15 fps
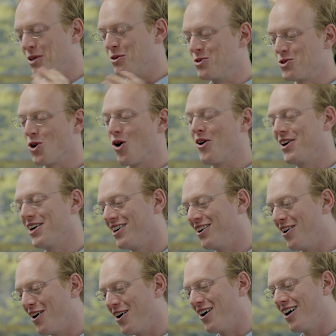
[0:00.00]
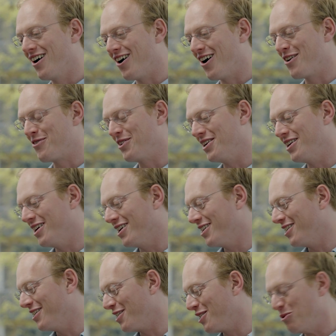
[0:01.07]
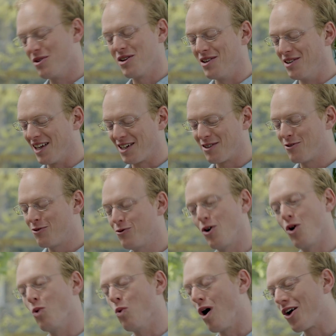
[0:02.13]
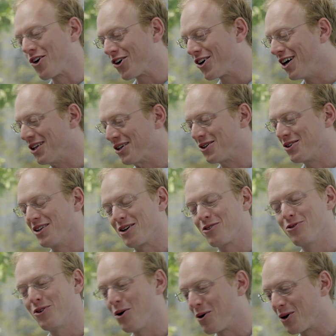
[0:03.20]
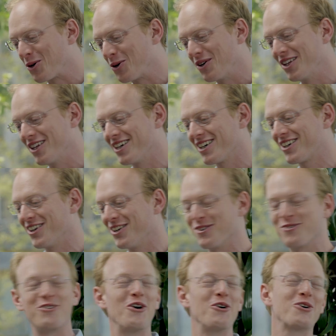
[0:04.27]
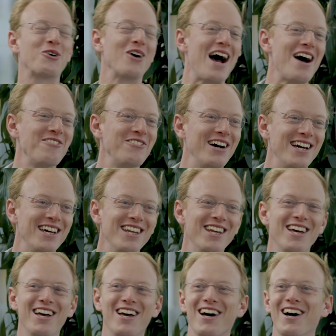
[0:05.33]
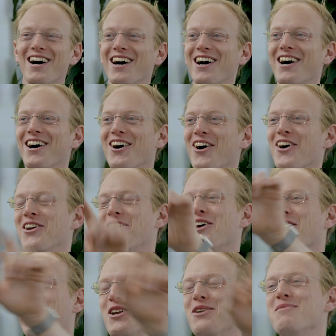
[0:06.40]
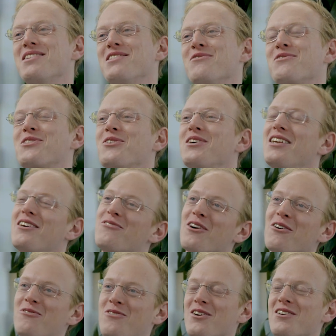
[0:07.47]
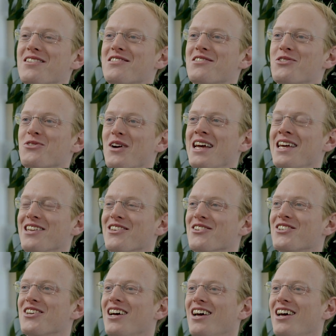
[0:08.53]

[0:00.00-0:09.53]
drawing often in like faux watercolor, or like faux acrylic, or faux graphite on an emissive screen. It felt very strange.